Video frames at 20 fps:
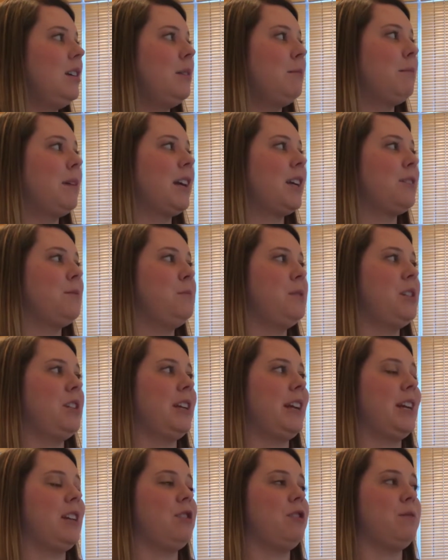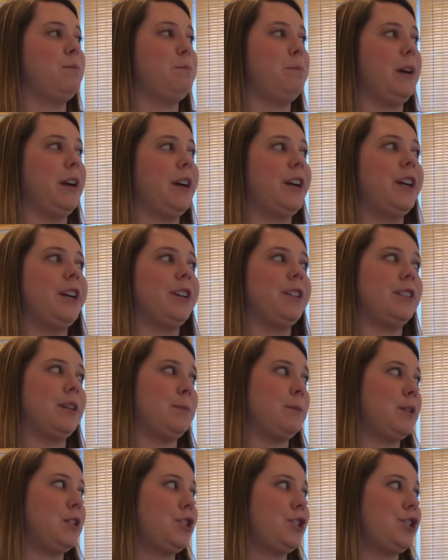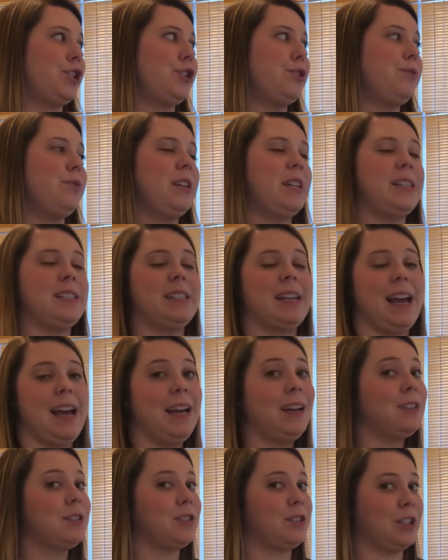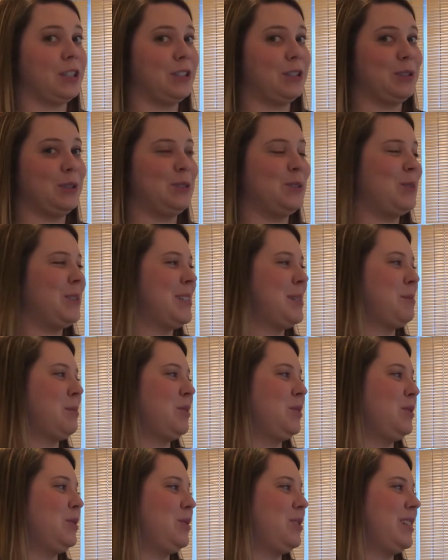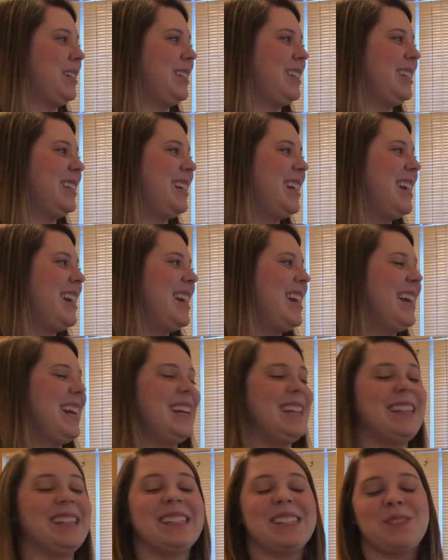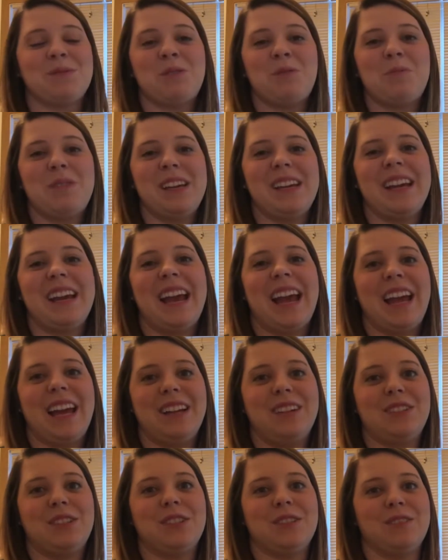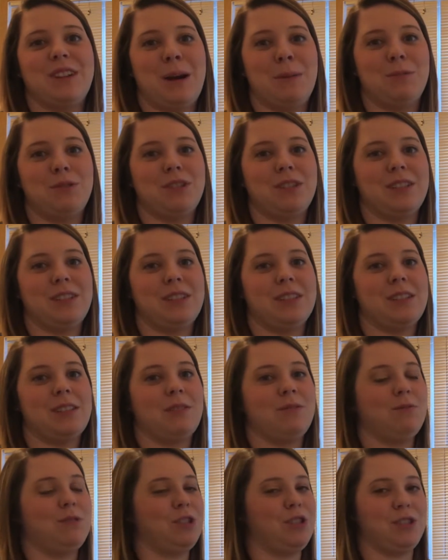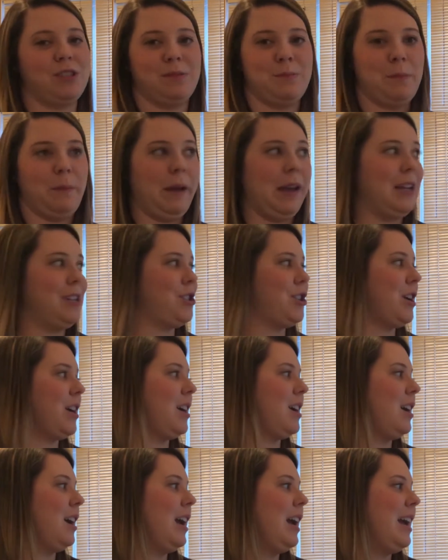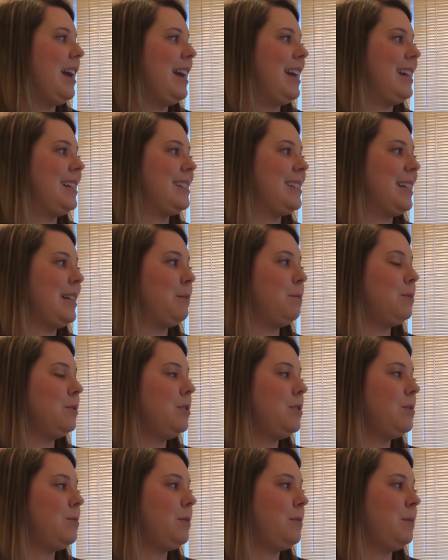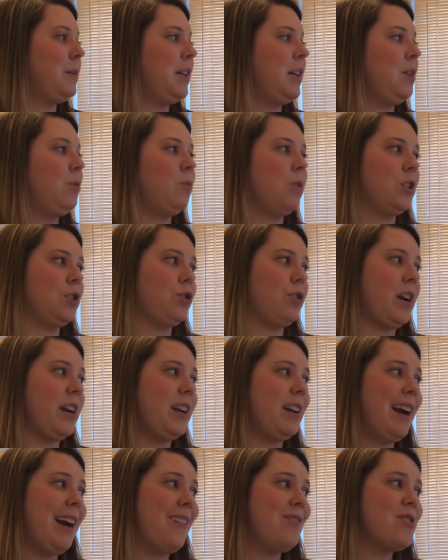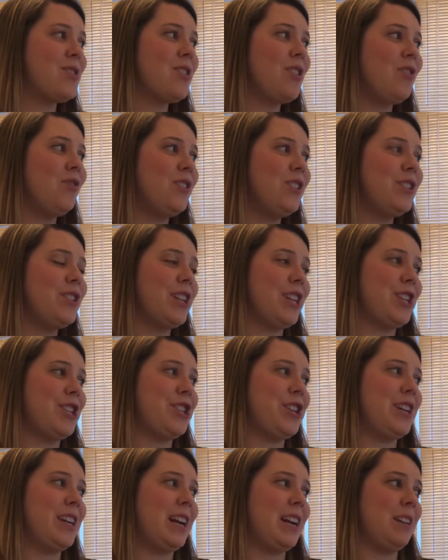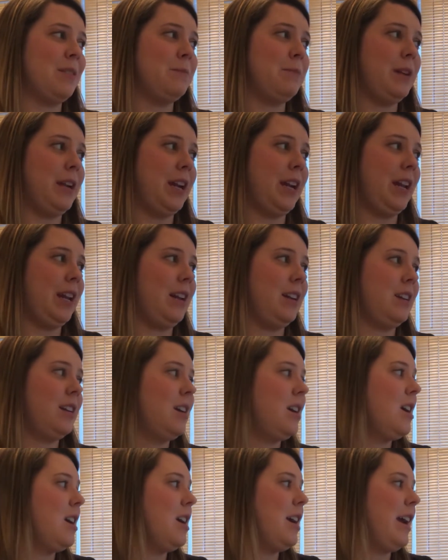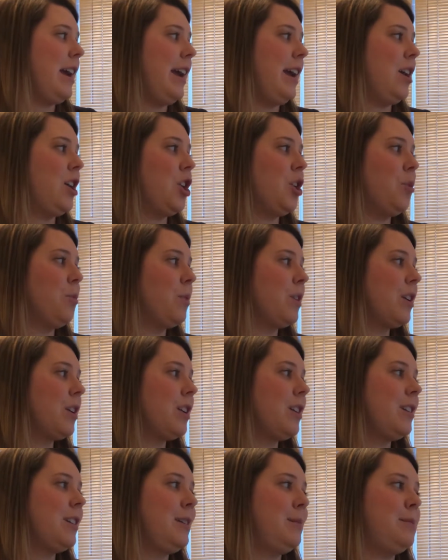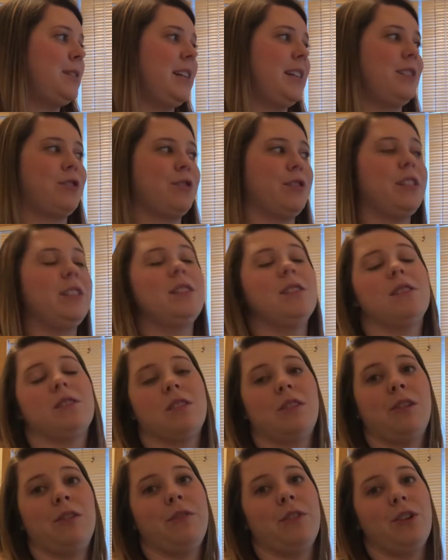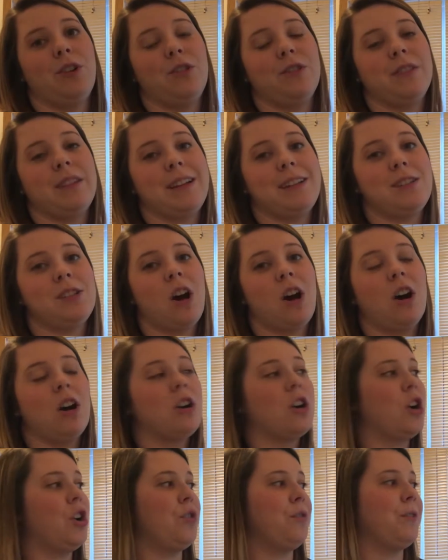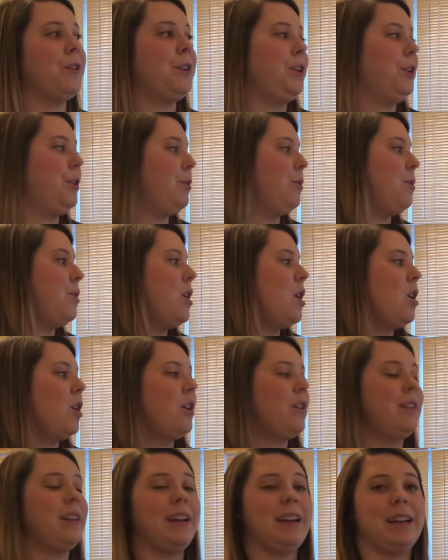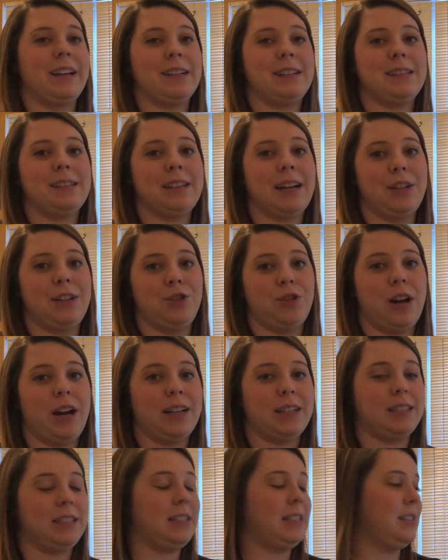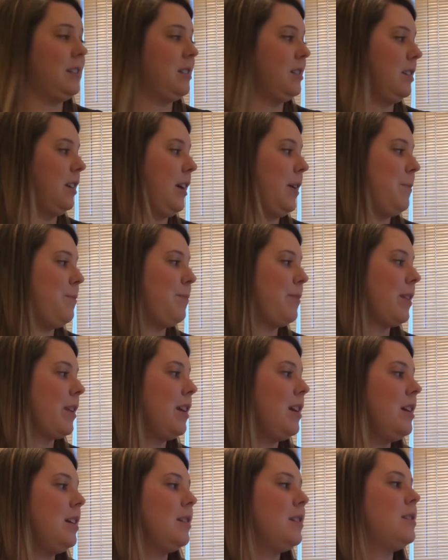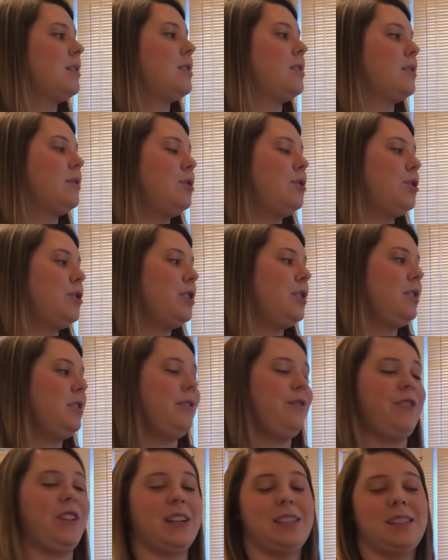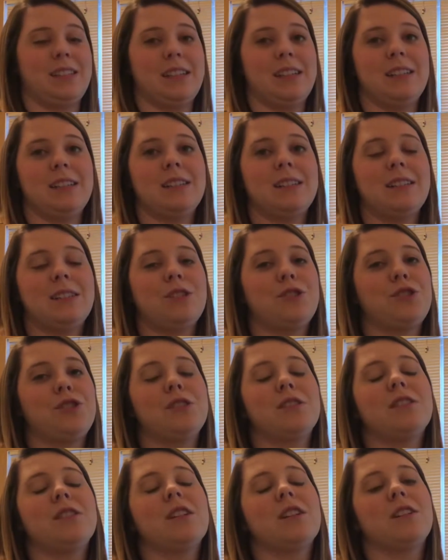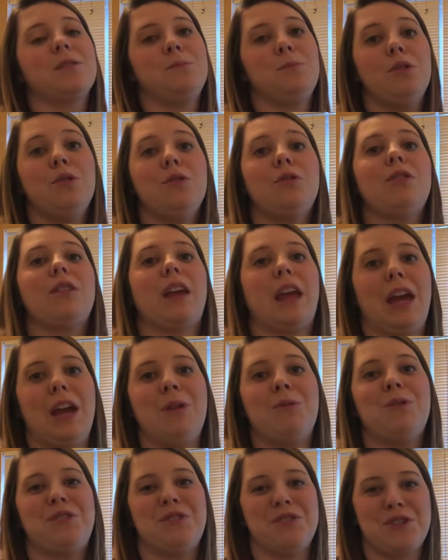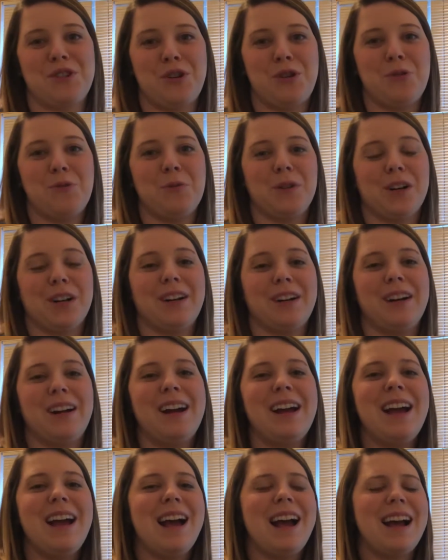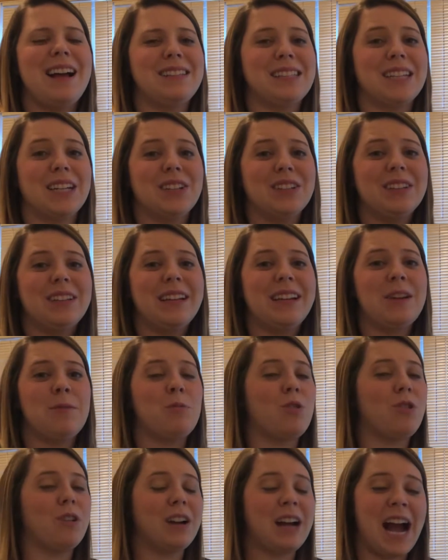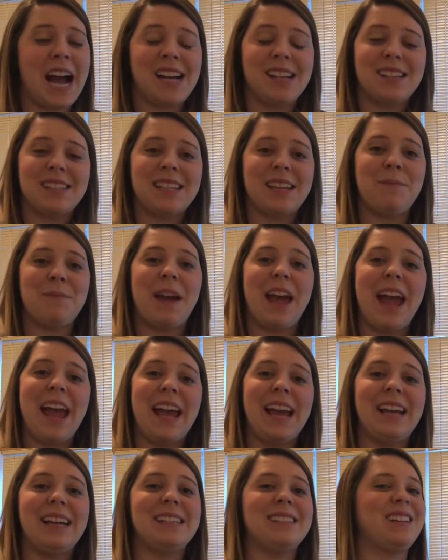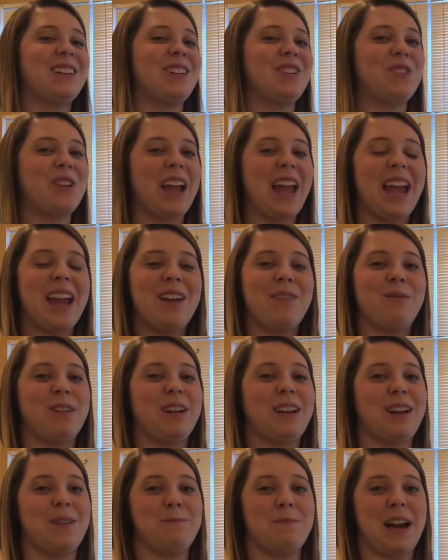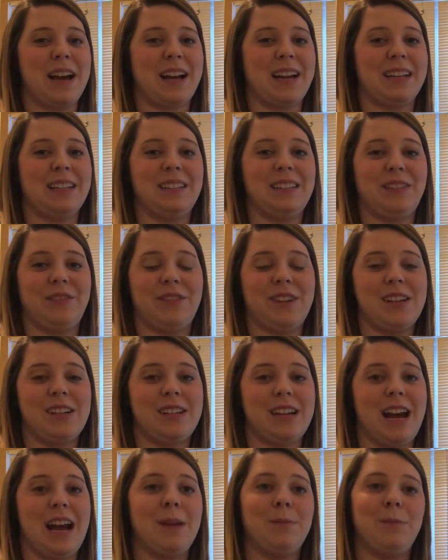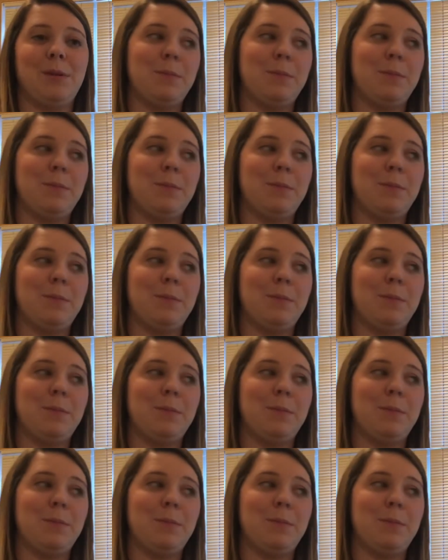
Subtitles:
My communication barrier number 2 is external noise pollution. And this would be interruptions, which is major. Examples would be while trying to have a conversation at a meeting, a coworker keeps answering their cell phone, they talk over you, or they get sidetracked easily. The solution to fix this is just to communicate with your coworker. Tell them or ask them, hey, is it okay if we come back at a different time?